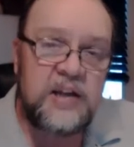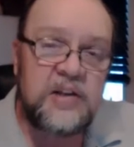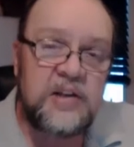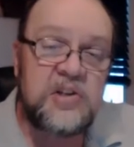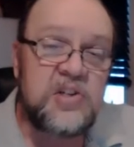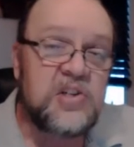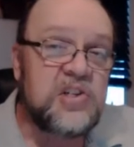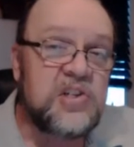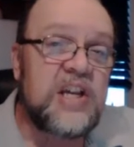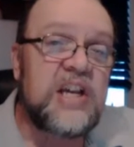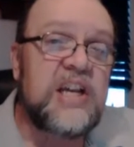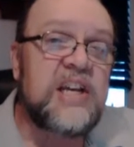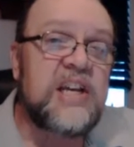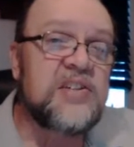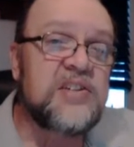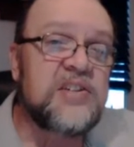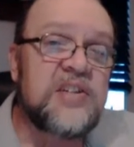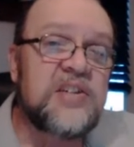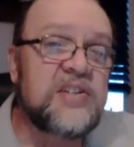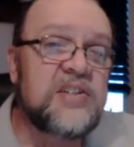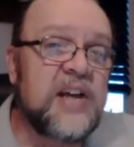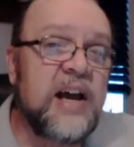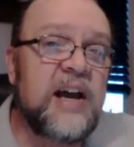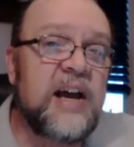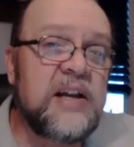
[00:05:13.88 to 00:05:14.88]

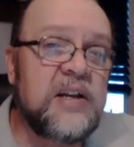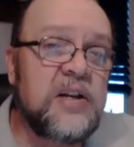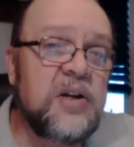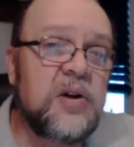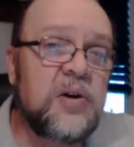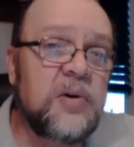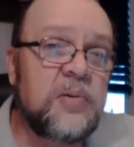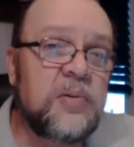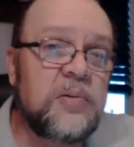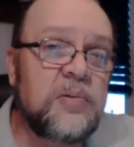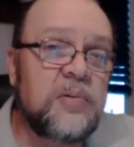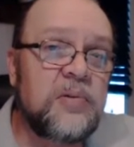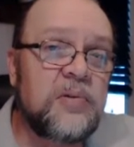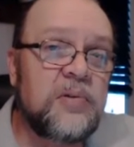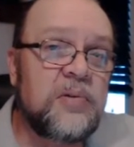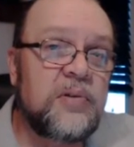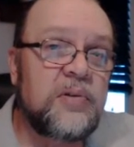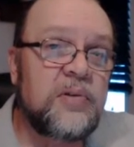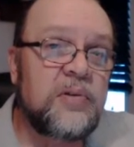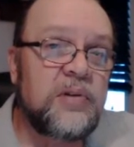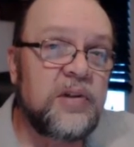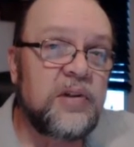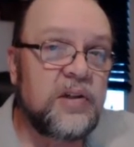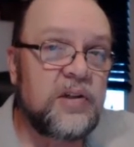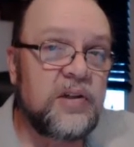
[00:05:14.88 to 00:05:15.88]
Jesus, I know.
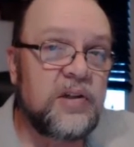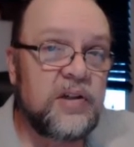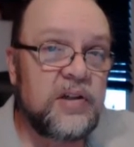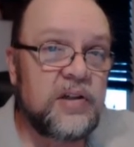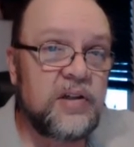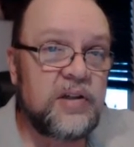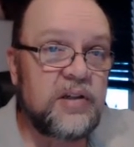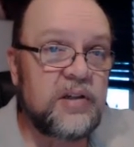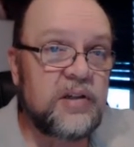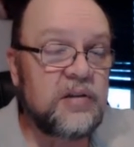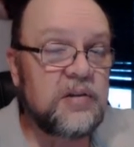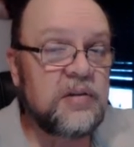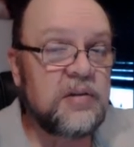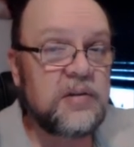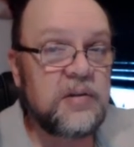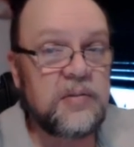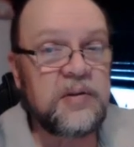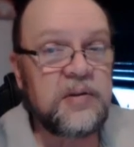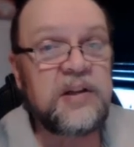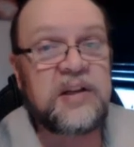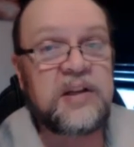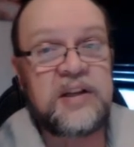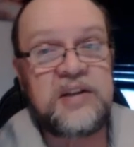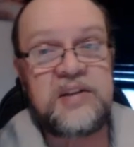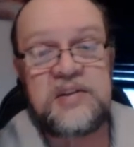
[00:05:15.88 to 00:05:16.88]
I
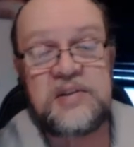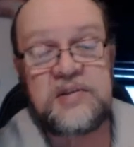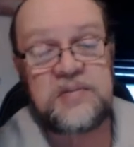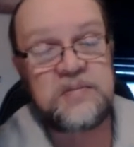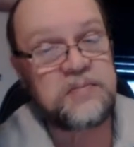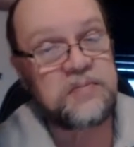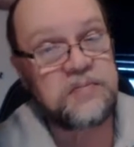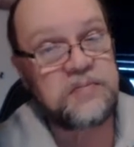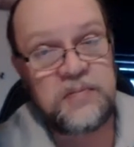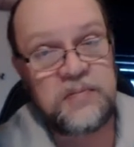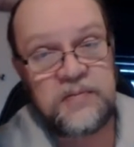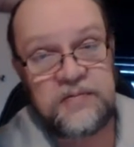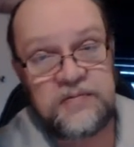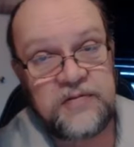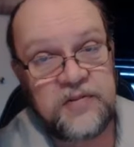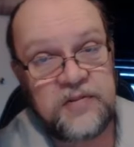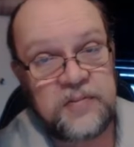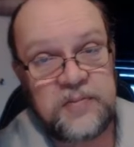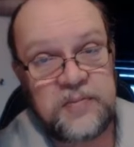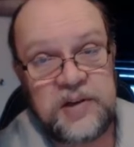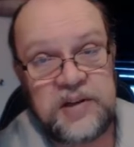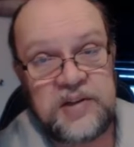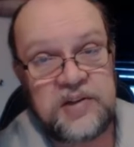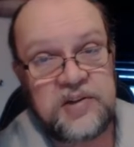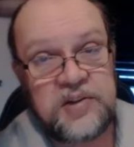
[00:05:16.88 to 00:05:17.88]
mean, he's
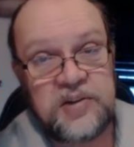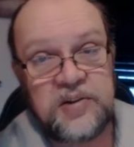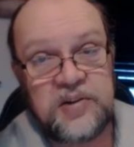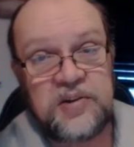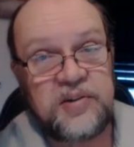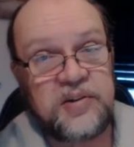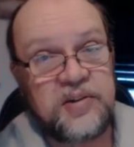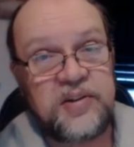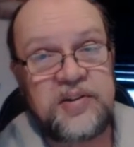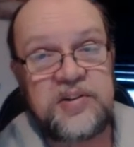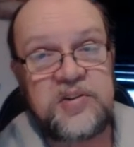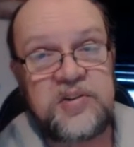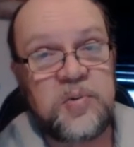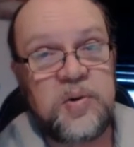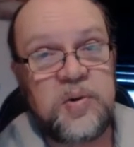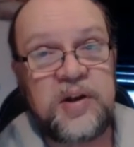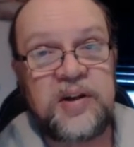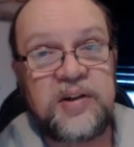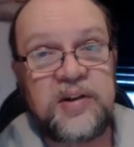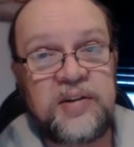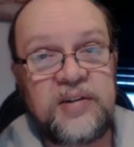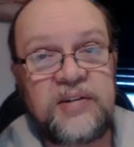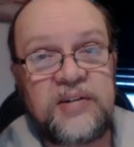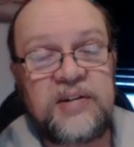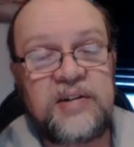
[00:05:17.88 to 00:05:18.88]
from eternal as
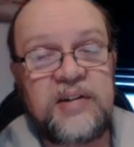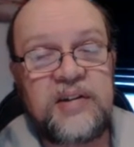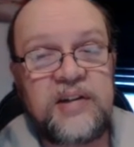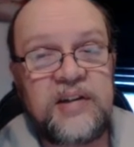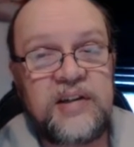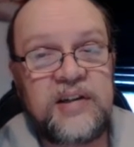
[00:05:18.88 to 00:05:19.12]
well.